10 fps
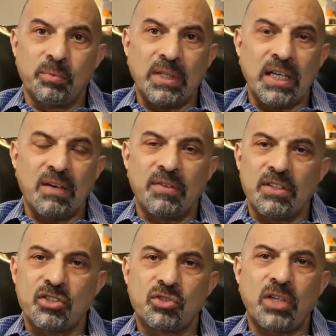And they gave her
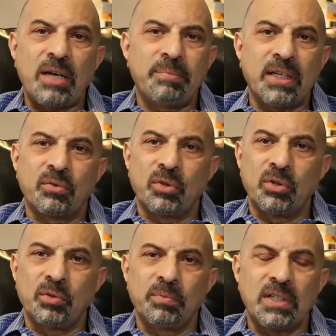this great big
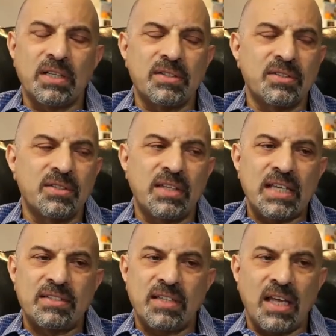room because
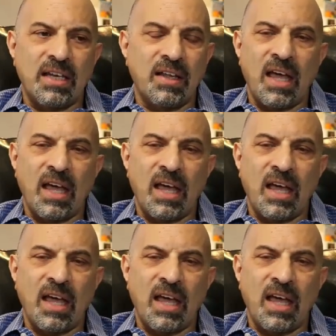they said,